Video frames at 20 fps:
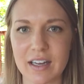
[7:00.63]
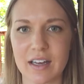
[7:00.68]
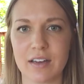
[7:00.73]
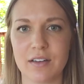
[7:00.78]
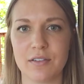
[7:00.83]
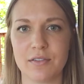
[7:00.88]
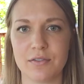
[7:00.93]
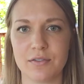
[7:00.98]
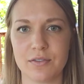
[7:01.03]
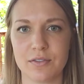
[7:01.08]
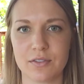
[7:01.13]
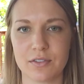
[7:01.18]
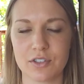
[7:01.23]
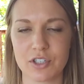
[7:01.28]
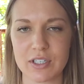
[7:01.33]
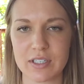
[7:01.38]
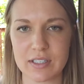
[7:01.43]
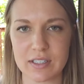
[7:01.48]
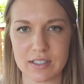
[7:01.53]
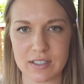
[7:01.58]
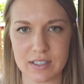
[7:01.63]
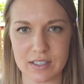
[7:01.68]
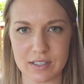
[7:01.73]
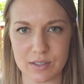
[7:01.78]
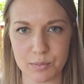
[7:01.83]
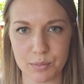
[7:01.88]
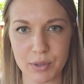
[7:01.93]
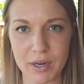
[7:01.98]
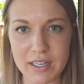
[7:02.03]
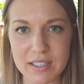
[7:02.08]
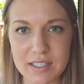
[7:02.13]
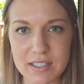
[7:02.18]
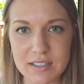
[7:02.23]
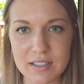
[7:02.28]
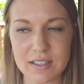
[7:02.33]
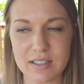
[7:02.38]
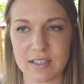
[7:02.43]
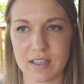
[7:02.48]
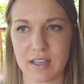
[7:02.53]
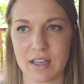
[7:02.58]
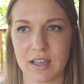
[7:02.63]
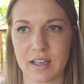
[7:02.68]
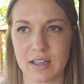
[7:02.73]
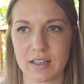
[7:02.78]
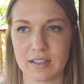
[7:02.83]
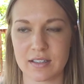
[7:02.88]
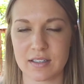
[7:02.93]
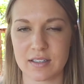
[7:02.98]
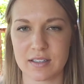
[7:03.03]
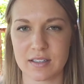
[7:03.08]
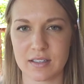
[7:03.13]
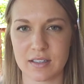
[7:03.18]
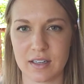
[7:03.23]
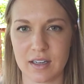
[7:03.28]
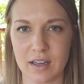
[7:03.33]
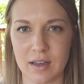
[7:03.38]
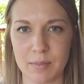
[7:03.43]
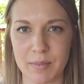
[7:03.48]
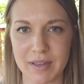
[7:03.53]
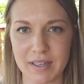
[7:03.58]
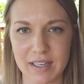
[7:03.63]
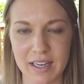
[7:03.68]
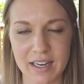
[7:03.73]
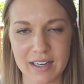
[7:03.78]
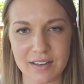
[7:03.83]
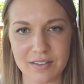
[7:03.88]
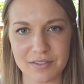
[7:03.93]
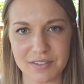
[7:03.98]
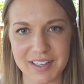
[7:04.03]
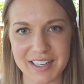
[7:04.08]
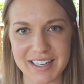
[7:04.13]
of Jesus's presence and kind of